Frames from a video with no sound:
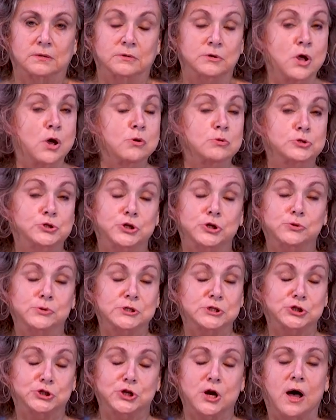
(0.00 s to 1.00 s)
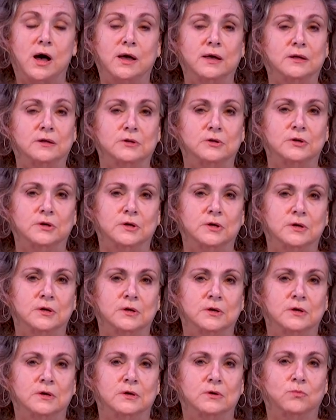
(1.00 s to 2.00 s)
no Jewish child
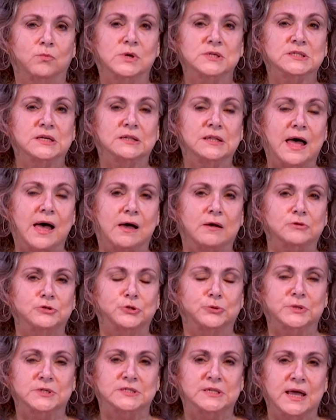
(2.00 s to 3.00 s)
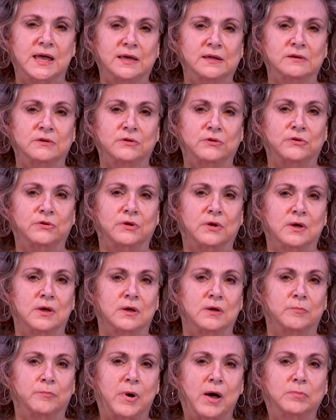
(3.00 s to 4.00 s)
was allowed to attend
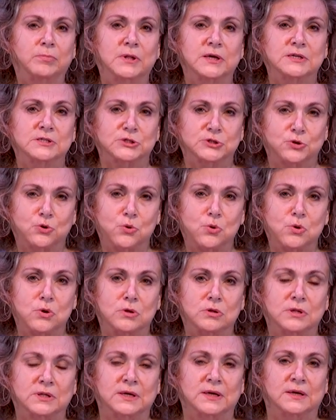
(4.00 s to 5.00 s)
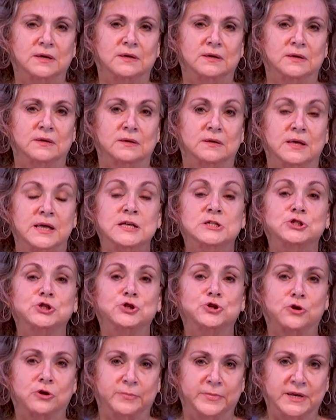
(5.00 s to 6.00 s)
public school in
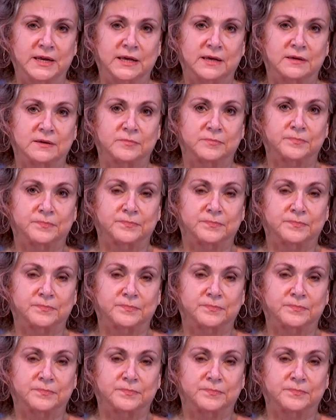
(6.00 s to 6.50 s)
Germany.